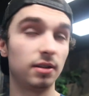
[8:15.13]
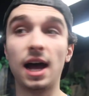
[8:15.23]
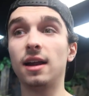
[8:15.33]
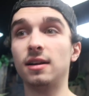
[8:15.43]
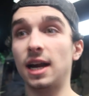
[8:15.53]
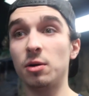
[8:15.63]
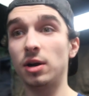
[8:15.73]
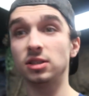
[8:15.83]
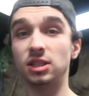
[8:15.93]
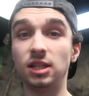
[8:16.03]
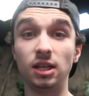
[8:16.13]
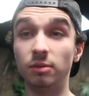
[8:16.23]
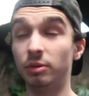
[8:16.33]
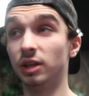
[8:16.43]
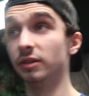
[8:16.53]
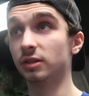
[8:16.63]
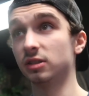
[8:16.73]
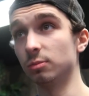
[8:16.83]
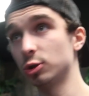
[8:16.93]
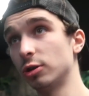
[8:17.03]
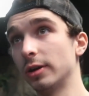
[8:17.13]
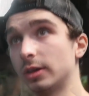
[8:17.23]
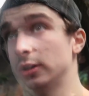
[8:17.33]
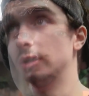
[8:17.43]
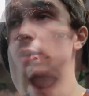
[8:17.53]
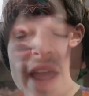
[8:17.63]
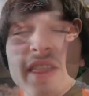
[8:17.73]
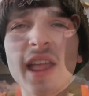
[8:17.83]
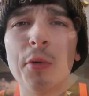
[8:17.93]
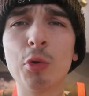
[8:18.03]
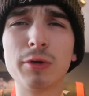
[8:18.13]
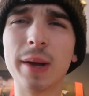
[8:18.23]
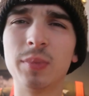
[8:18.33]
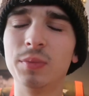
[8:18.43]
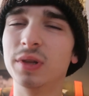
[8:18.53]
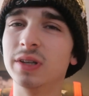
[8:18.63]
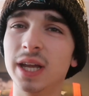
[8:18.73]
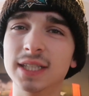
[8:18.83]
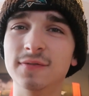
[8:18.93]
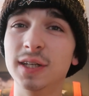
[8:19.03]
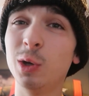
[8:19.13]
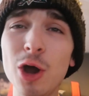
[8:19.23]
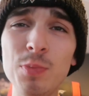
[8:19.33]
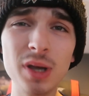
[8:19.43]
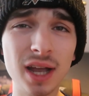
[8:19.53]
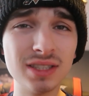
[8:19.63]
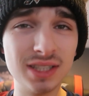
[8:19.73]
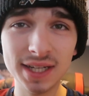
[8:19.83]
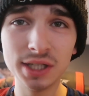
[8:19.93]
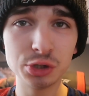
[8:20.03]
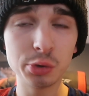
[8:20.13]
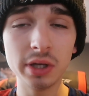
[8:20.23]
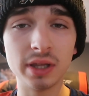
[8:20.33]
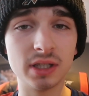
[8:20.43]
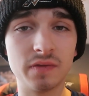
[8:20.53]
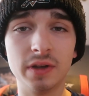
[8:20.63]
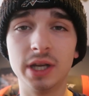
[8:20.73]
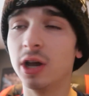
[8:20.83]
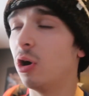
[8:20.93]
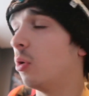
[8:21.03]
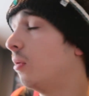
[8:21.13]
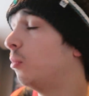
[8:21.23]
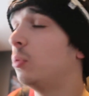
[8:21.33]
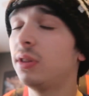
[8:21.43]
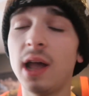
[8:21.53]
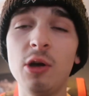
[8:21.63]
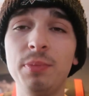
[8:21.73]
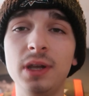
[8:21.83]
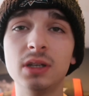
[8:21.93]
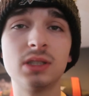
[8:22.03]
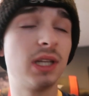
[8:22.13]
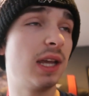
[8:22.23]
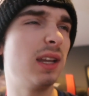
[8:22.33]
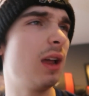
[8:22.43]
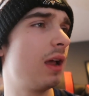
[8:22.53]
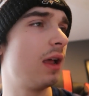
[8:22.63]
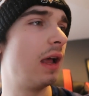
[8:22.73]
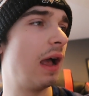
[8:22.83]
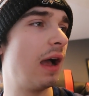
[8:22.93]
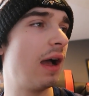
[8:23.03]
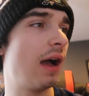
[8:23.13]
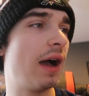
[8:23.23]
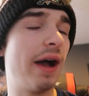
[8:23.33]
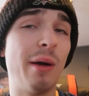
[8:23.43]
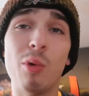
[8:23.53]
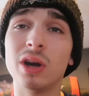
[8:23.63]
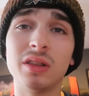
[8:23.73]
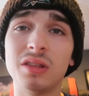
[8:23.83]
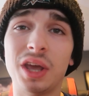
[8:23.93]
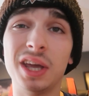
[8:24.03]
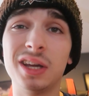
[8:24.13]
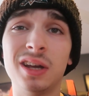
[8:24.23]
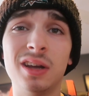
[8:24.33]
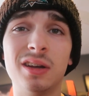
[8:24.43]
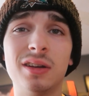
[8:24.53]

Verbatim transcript: Not, I don't want to see it eat me, because I'm sure it could. And that will wrap up today's video. I hope you guys did enjoy this video. Without being said, I want to thank...